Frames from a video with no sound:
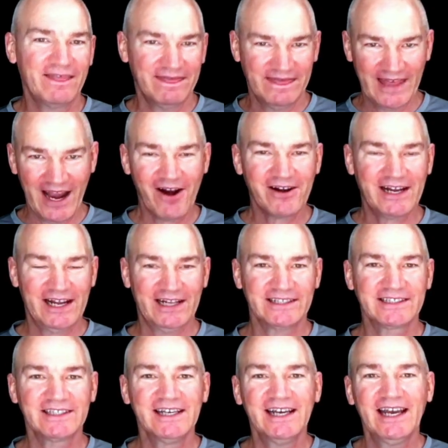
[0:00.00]
their
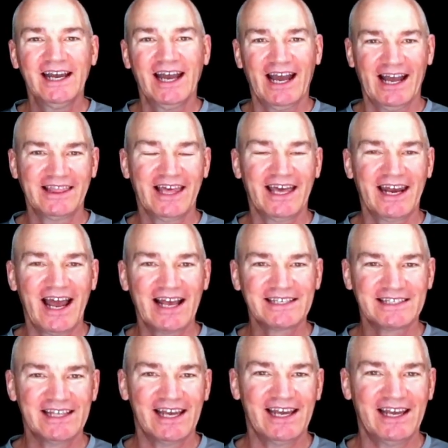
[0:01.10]
needs. And then
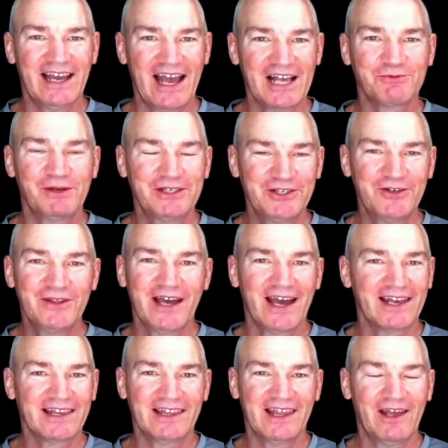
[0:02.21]
as we do
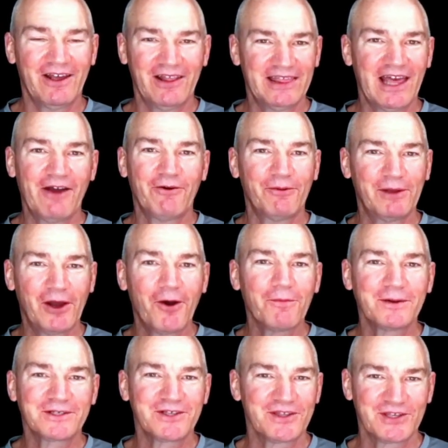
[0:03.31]
that, they will be
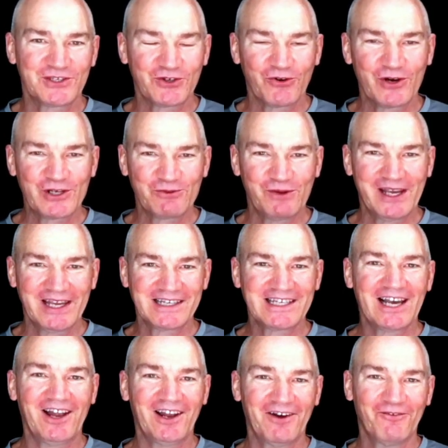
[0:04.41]
open to the stories we can
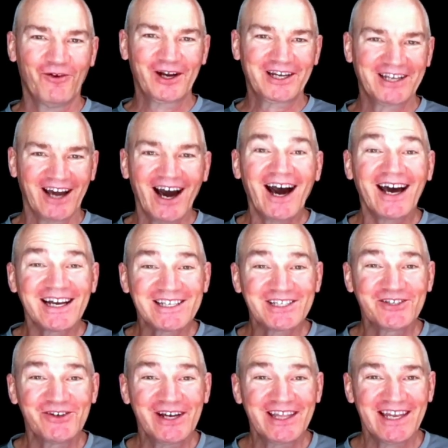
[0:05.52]
tell of what God is
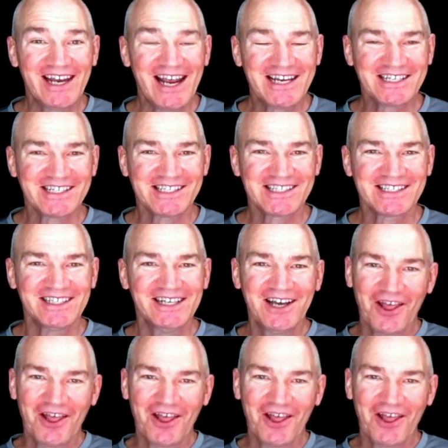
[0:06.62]
doing in the nations